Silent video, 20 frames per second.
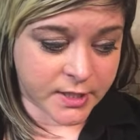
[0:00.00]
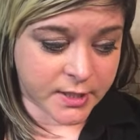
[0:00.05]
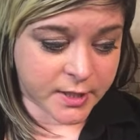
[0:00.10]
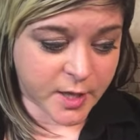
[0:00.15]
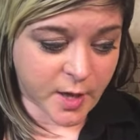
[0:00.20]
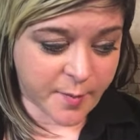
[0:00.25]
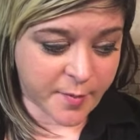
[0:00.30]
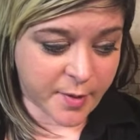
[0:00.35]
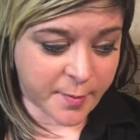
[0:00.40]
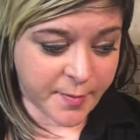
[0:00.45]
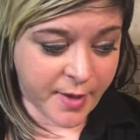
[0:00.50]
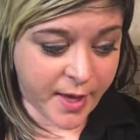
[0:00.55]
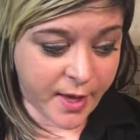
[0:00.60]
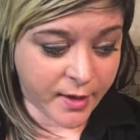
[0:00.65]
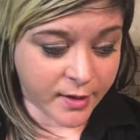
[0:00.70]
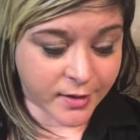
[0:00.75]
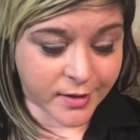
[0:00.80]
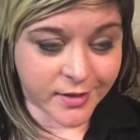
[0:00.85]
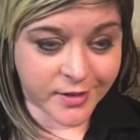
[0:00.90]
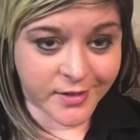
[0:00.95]
coming
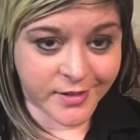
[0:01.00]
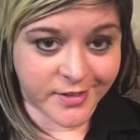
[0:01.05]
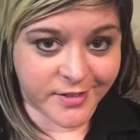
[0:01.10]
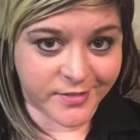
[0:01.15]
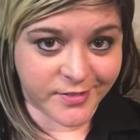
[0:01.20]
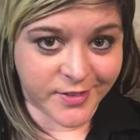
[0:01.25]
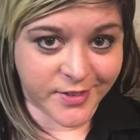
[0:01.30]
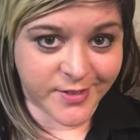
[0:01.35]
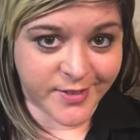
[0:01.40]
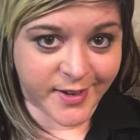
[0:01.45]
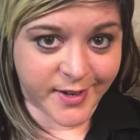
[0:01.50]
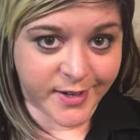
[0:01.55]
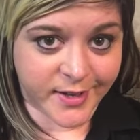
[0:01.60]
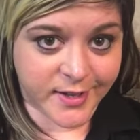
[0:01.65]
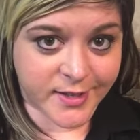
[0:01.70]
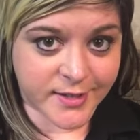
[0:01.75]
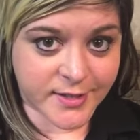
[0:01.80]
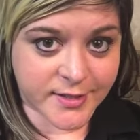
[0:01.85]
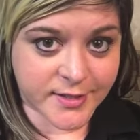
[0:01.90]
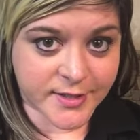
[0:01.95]
back in a few
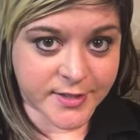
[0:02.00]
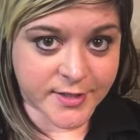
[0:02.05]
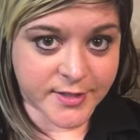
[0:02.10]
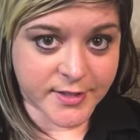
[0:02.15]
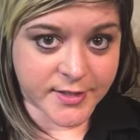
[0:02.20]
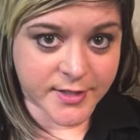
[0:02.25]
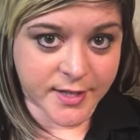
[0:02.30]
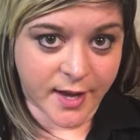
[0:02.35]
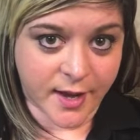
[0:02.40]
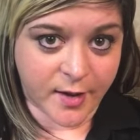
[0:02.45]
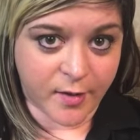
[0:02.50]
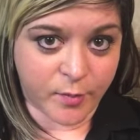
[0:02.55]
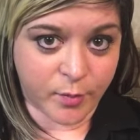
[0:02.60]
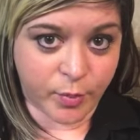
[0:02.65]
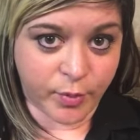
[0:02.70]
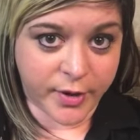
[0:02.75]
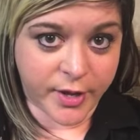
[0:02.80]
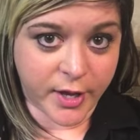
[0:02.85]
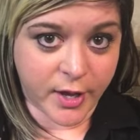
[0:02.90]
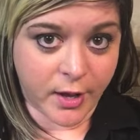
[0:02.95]
days to
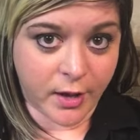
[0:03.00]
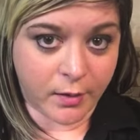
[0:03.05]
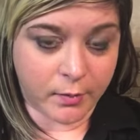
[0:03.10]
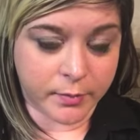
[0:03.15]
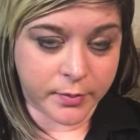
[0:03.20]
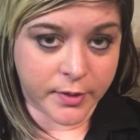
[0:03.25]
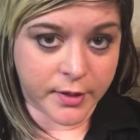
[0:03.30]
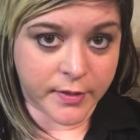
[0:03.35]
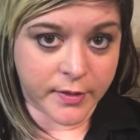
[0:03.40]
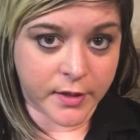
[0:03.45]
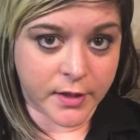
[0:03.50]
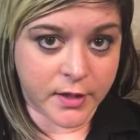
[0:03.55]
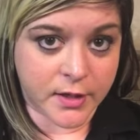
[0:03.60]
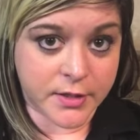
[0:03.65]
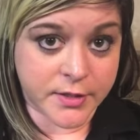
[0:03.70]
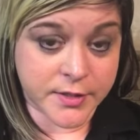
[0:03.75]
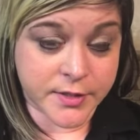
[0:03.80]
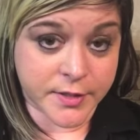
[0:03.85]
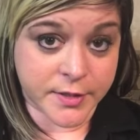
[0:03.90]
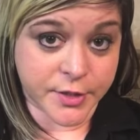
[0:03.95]
have pre-op and
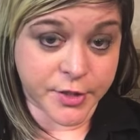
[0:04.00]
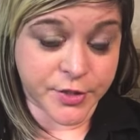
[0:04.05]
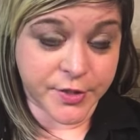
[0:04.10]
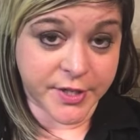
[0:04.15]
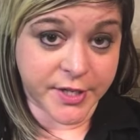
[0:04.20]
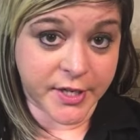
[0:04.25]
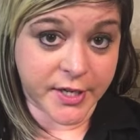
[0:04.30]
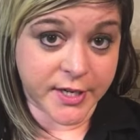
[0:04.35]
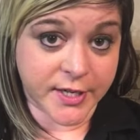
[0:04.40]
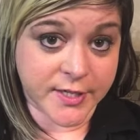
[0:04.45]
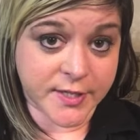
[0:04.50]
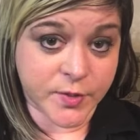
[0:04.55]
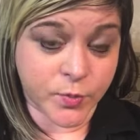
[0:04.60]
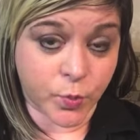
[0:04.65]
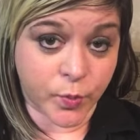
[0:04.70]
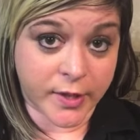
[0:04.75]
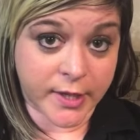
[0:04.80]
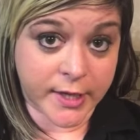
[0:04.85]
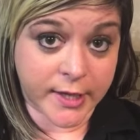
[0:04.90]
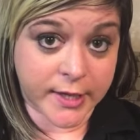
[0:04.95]
then surgery
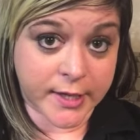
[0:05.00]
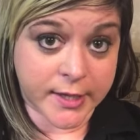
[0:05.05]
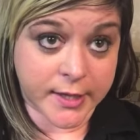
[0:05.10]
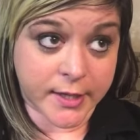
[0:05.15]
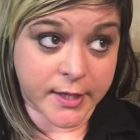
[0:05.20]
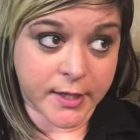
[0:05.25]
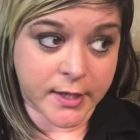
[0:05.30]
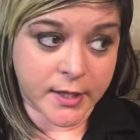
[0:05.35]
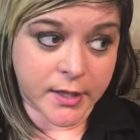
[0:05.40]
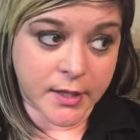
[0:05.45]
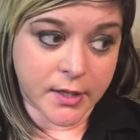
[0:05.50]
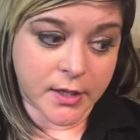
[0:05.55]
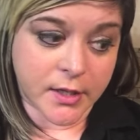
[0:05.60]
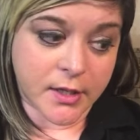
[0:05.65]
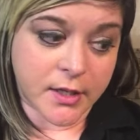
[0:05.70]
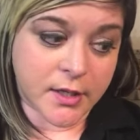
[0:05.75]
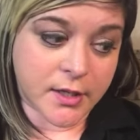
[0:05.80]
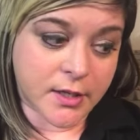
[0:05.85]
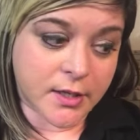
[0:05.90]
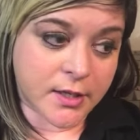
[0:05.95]
next week.
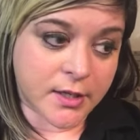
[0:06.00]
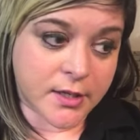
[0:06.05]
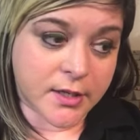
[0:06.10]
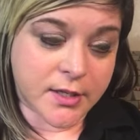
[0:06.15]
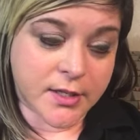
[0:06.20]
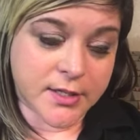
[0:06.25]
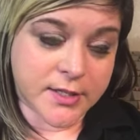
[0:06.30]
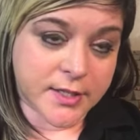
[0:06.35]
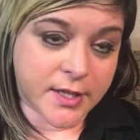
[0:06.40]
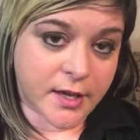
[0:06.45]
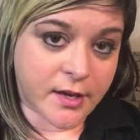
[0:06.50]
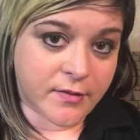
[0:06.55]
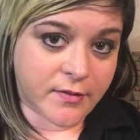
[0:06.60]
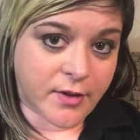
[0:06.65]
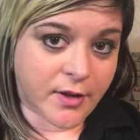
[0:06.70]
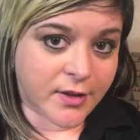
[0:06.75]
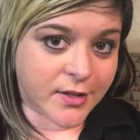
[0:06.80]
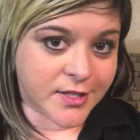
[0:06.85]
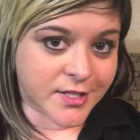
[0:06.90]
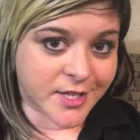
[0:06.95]
It's kind
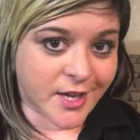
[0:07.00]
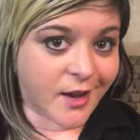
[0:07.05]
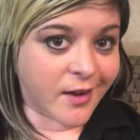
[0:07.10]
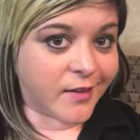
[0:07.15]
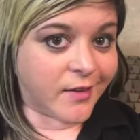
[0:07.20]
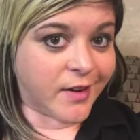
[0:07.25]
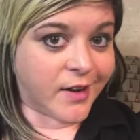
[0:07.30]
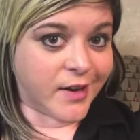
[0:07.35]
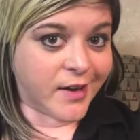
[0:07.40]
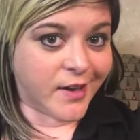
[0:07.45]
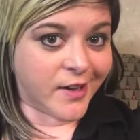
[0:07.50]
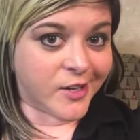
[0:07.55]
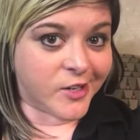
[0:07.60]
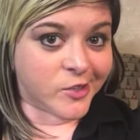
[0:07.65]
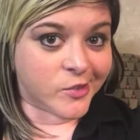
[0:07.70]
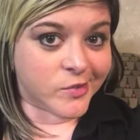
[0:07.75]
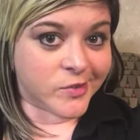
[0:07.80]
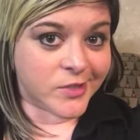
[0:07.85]
of all a shock right now.